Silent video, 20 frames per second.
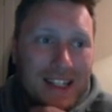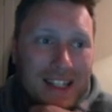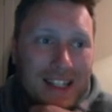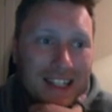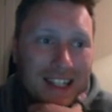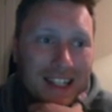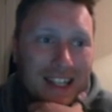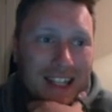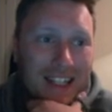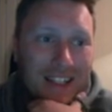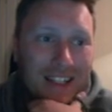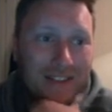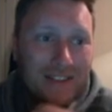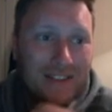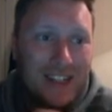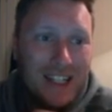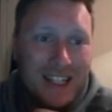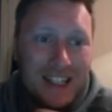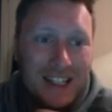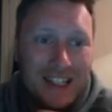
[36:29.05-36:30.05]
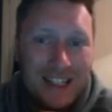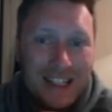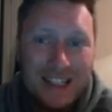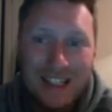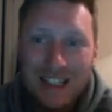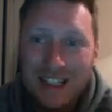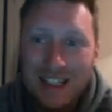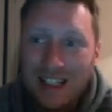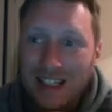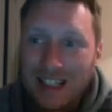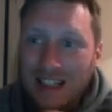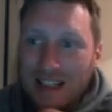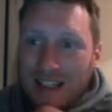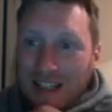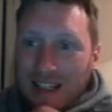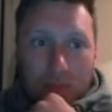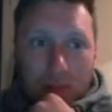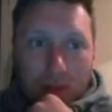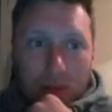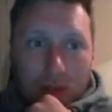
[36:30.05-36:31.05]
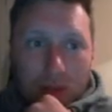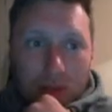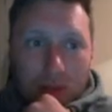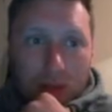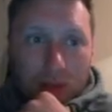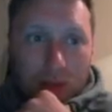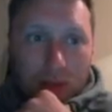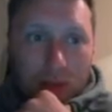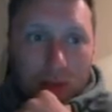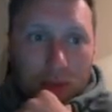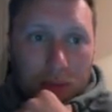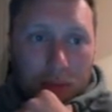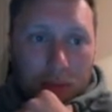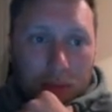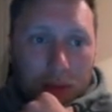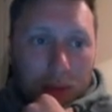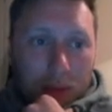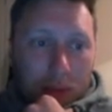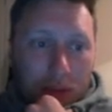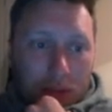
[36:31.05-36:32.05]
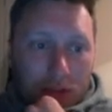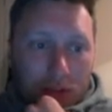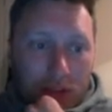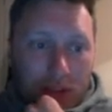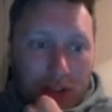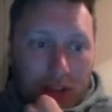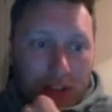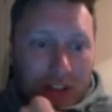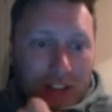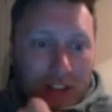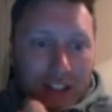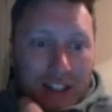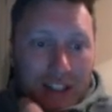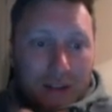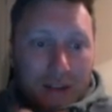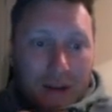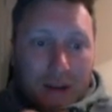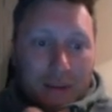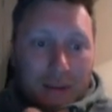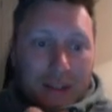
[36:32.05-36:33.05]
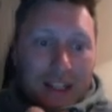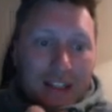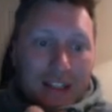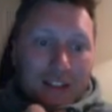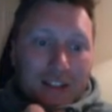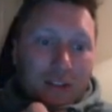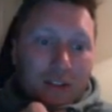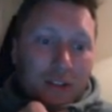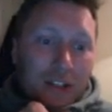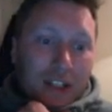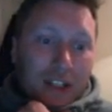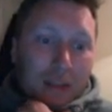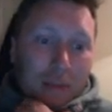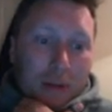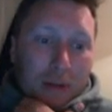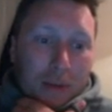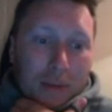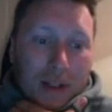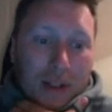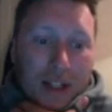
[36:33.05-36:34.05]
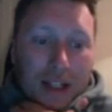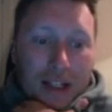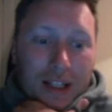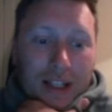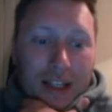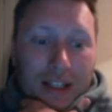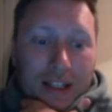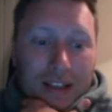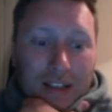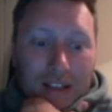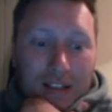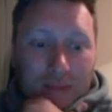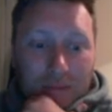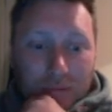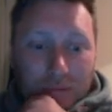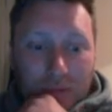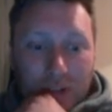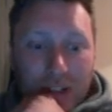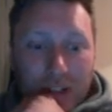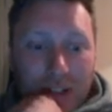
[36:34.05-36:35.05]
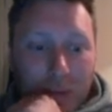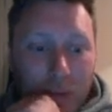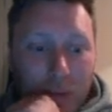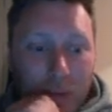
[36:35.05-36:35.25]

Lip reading: than a kick in the face, isn't it? It'll be interesting to see now how he gets on in the Premier League in a slightly